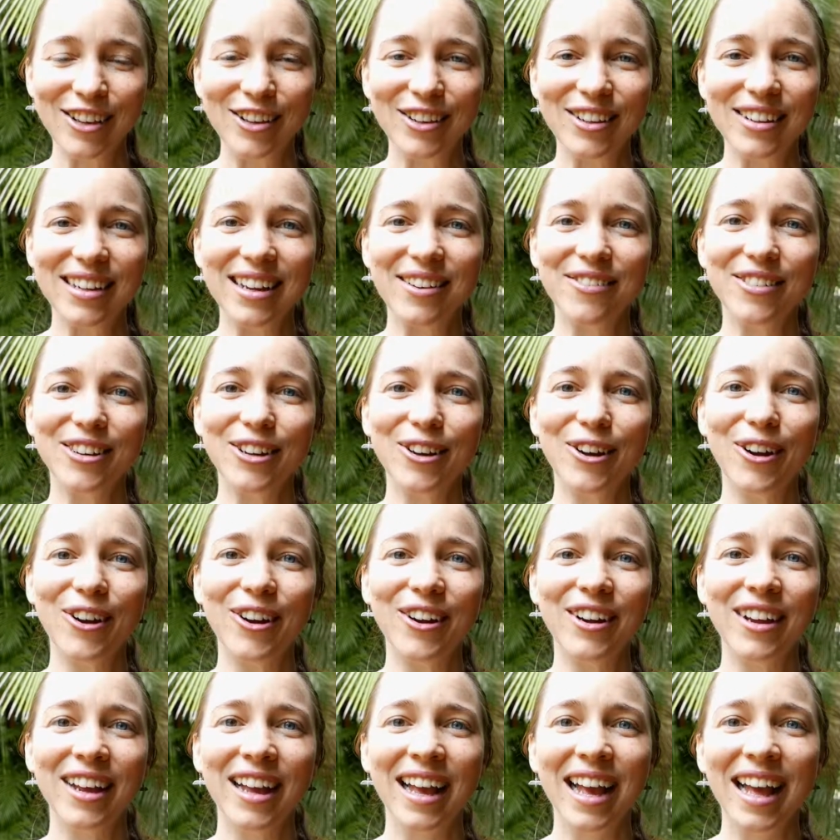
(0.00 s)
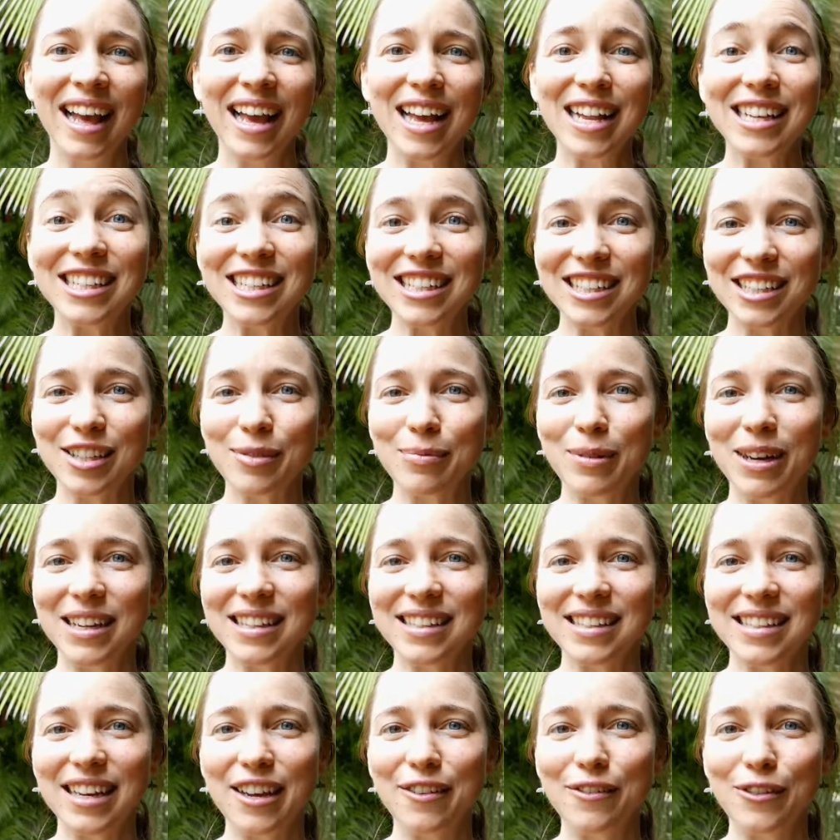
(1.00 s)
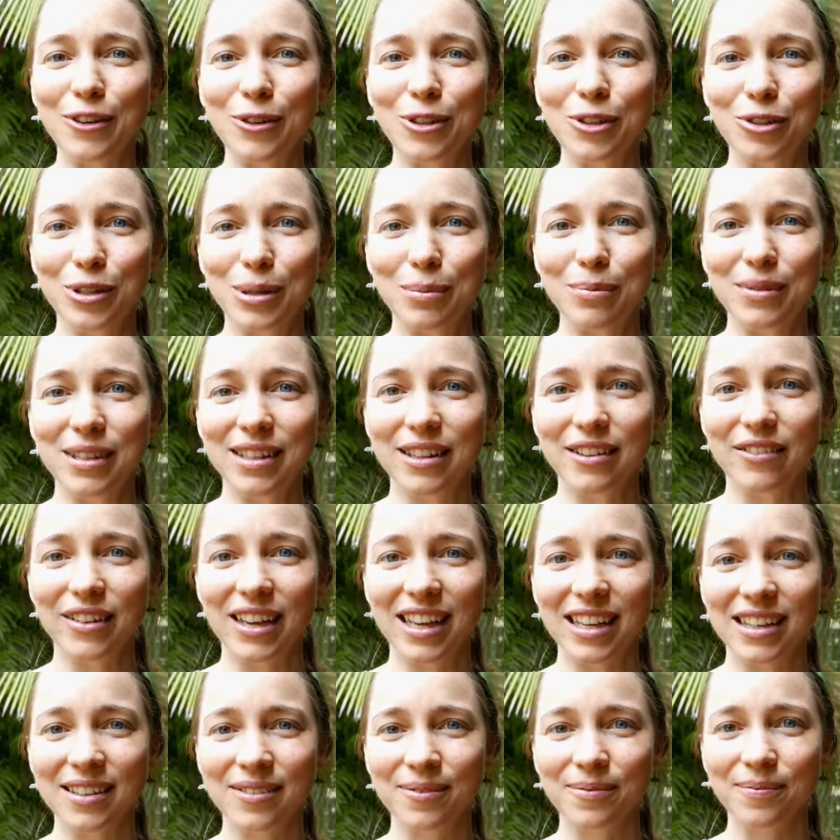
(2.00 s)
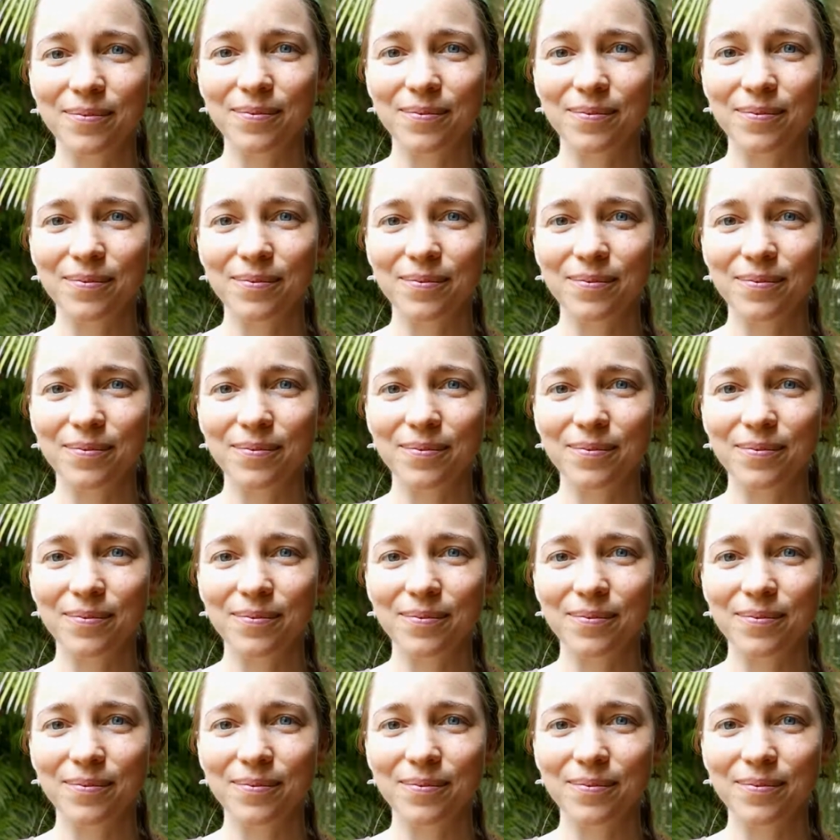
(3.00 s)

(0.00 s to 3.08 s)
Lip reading: You never know, it just might save you a trip to the vet.